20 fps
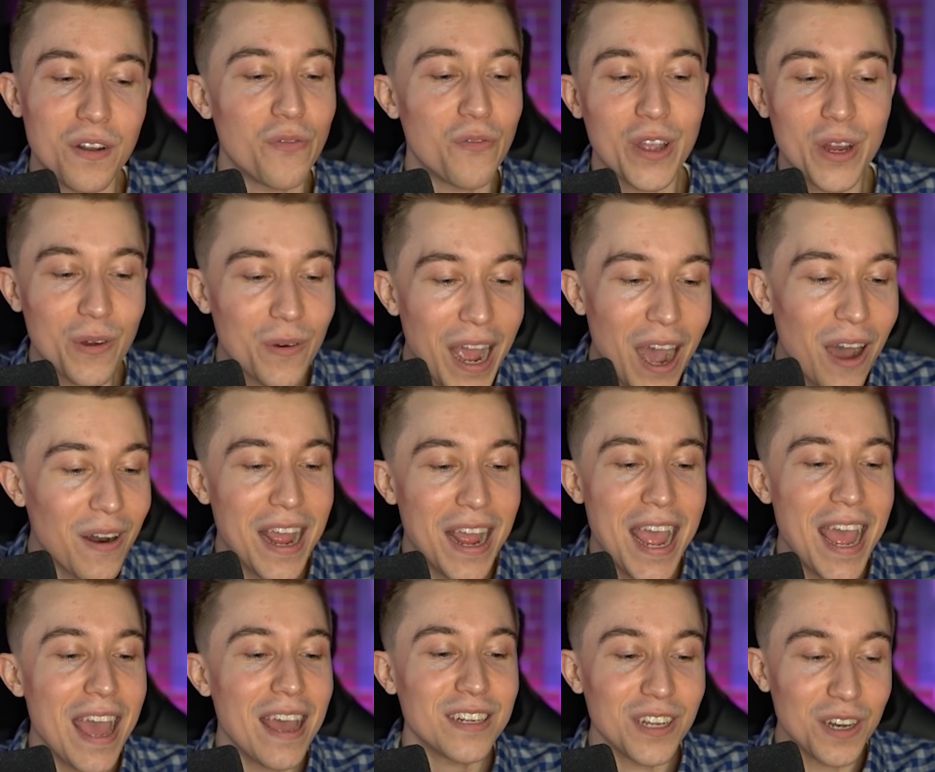to figure out
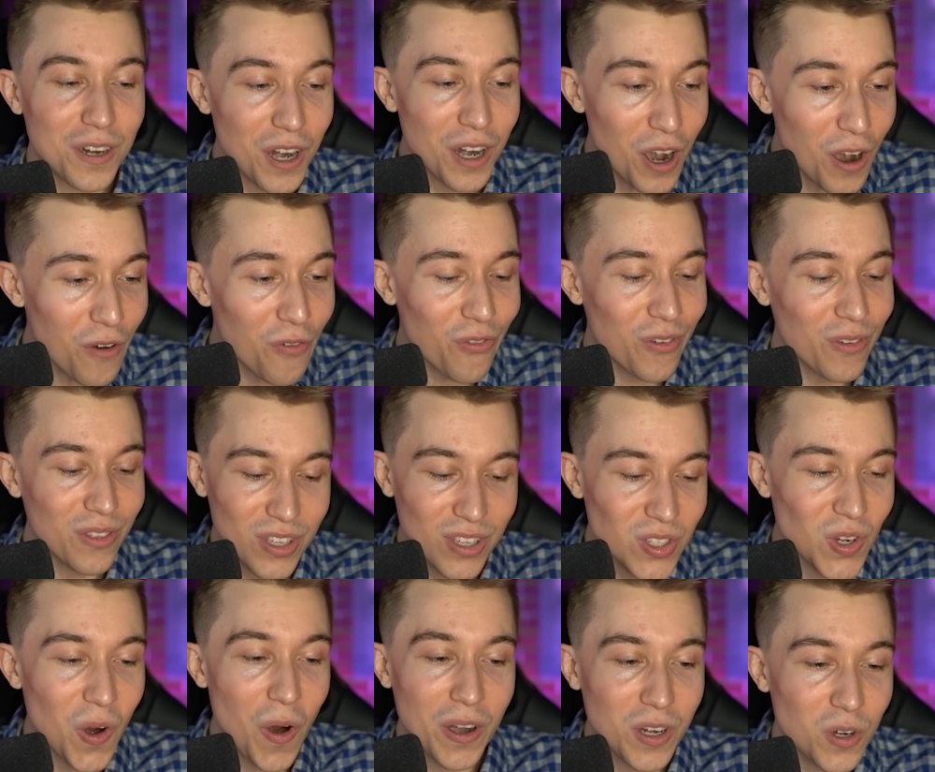to nerf this
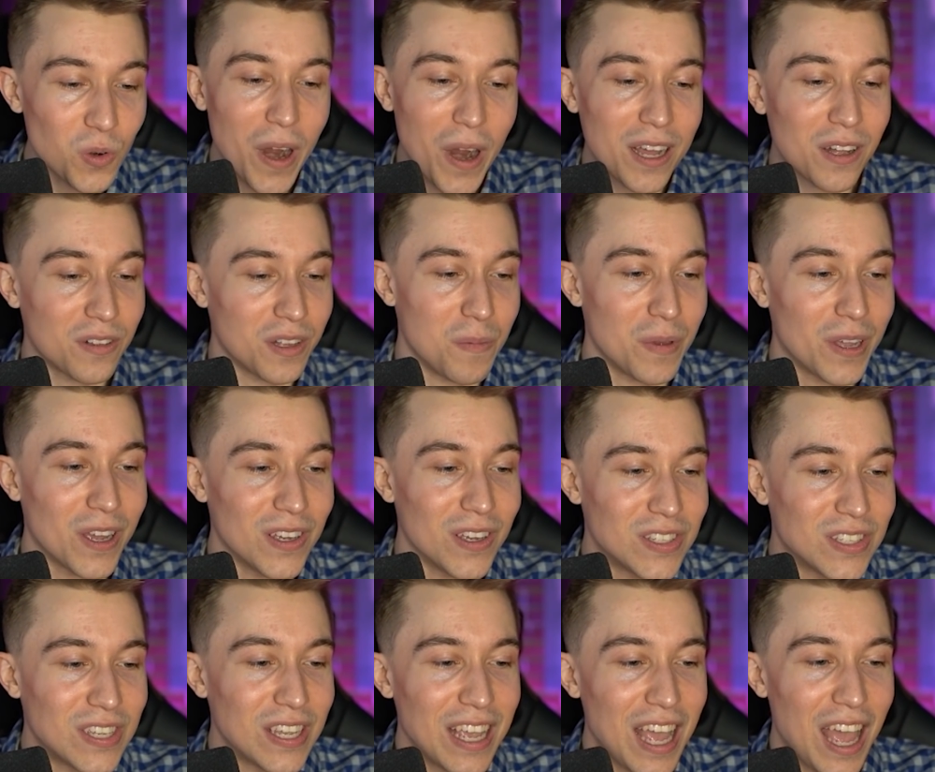card correctly,
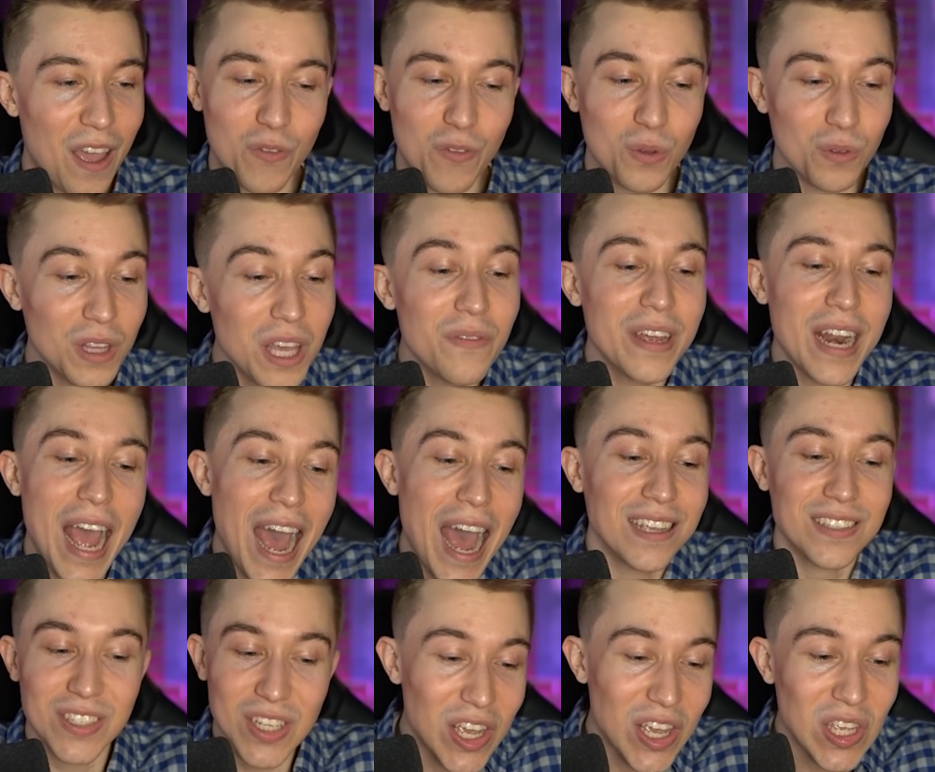because if you leave it
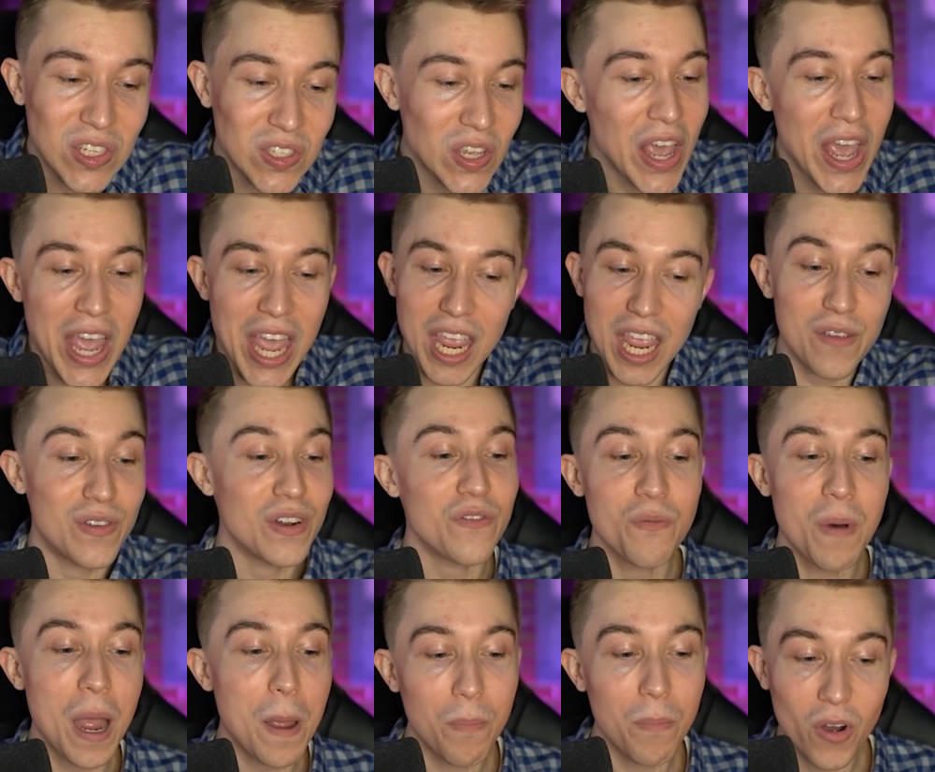as is, even
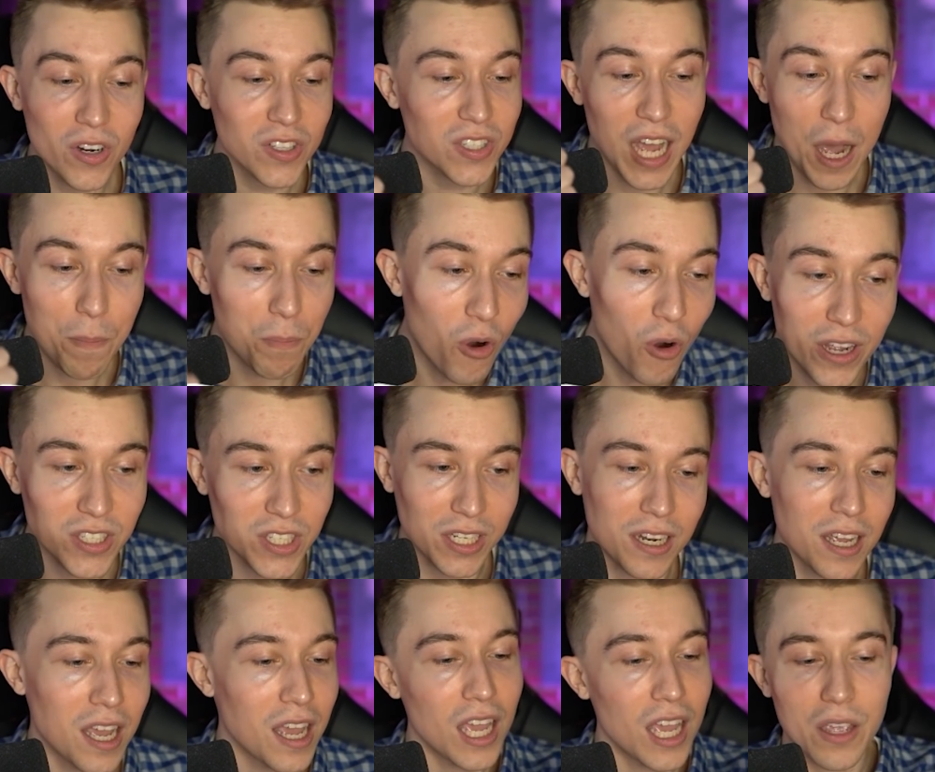if my opponent's got poison,
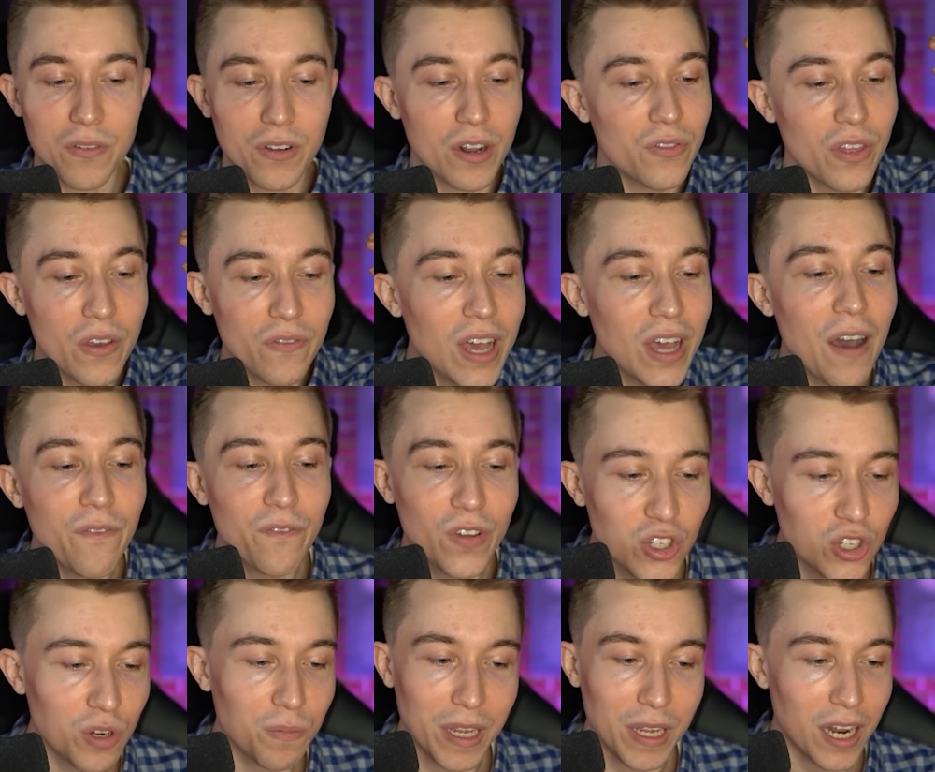even if they've got
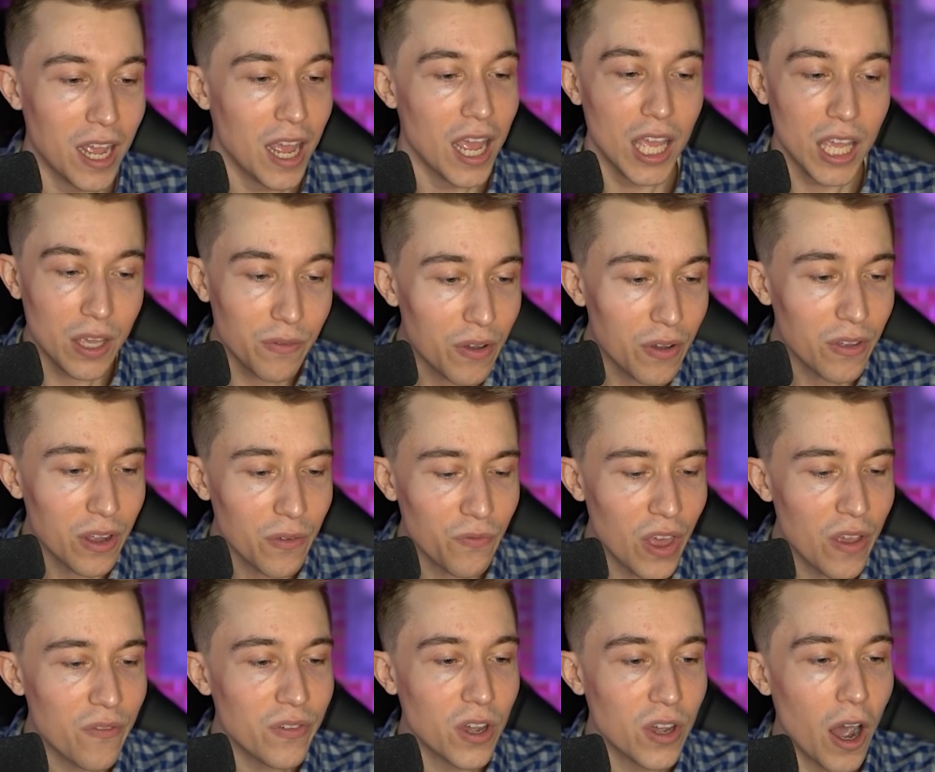fishermen, even if
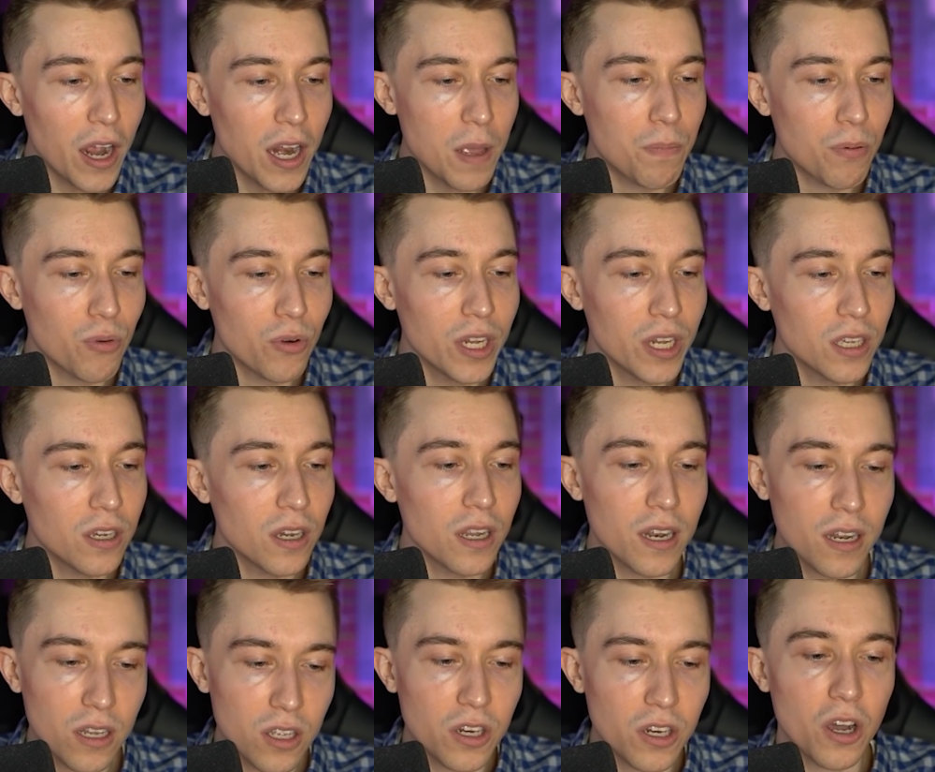they've got a pretty good,
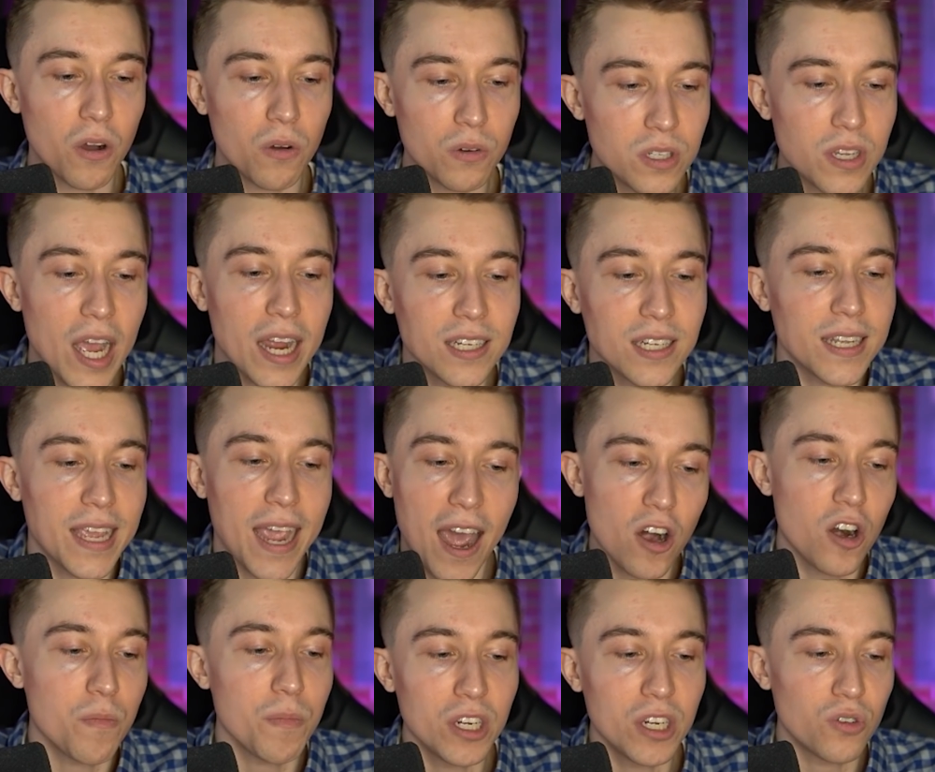deck to
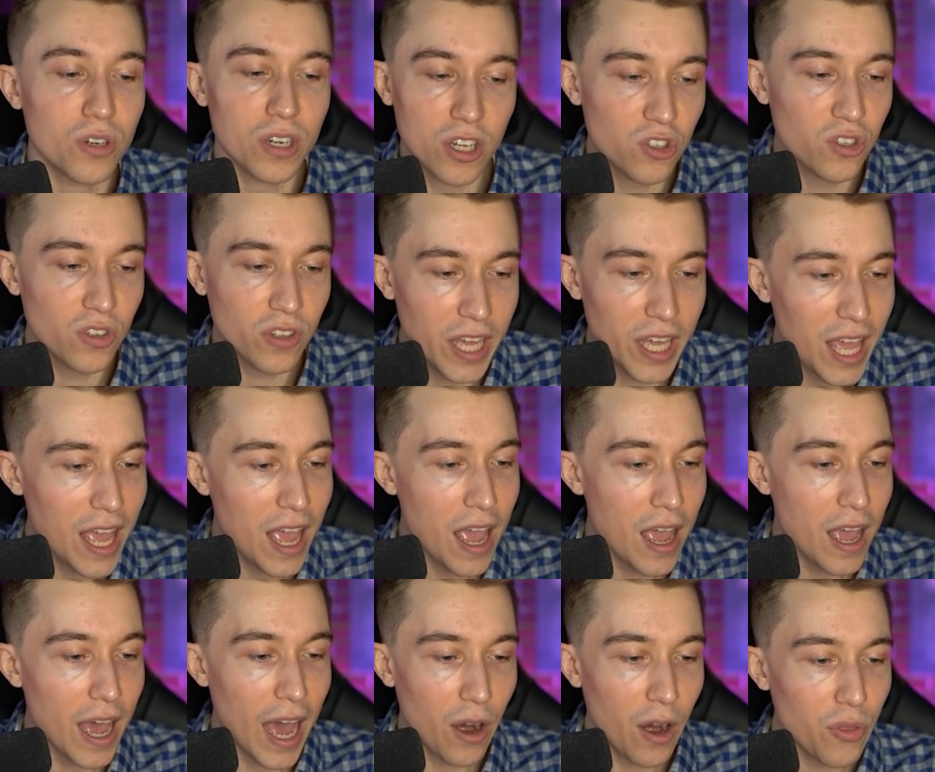counter me traditionally,
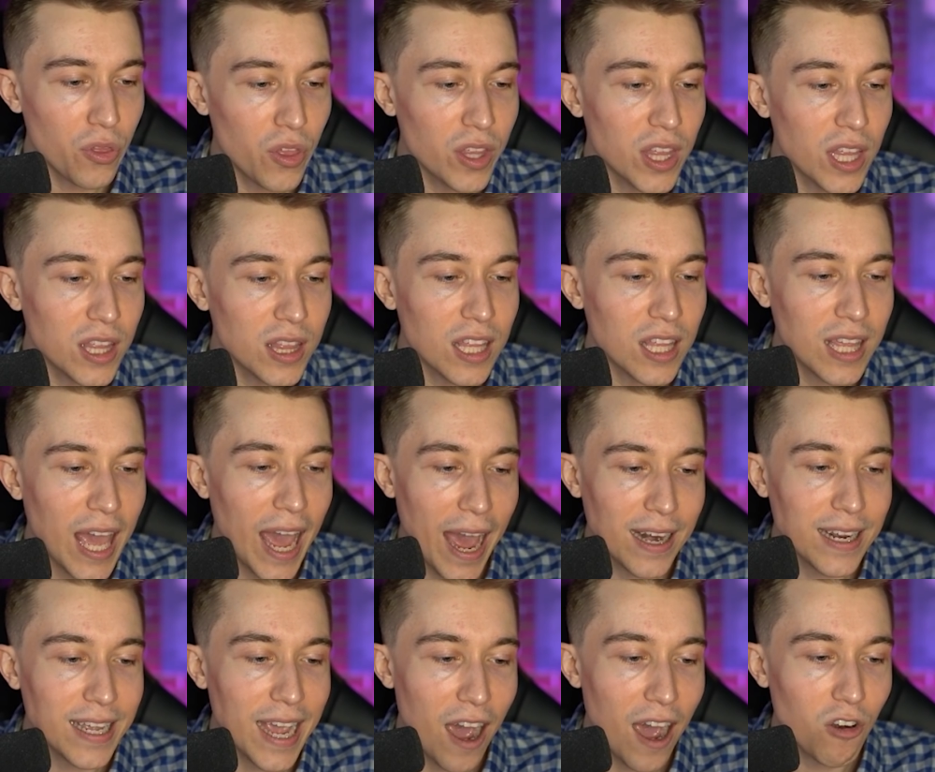I don't think they
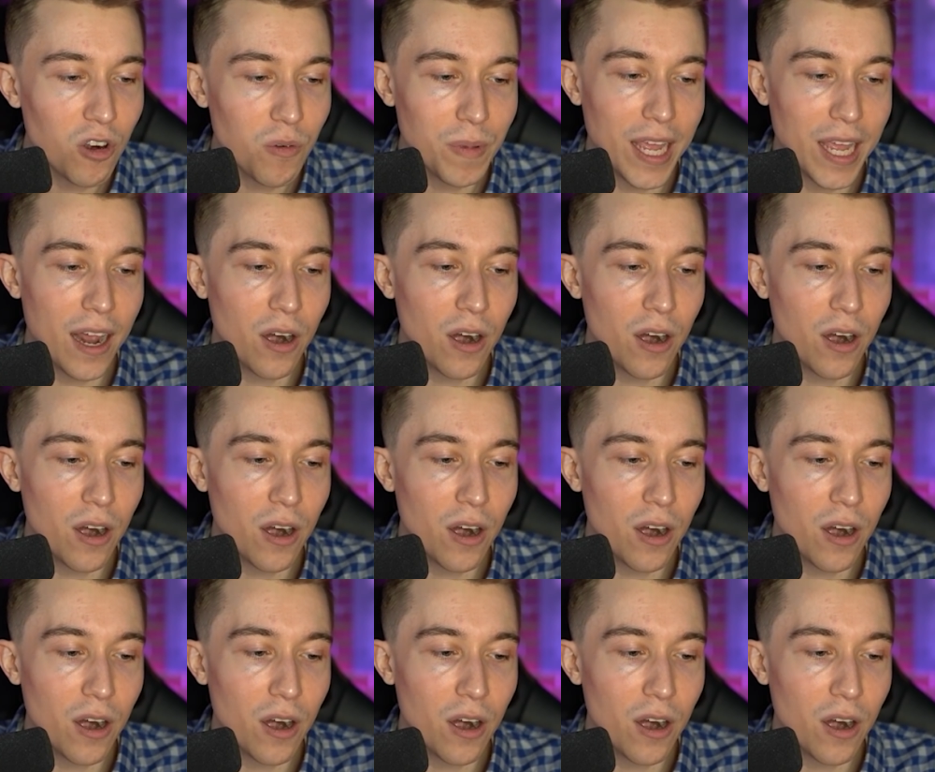can counter me.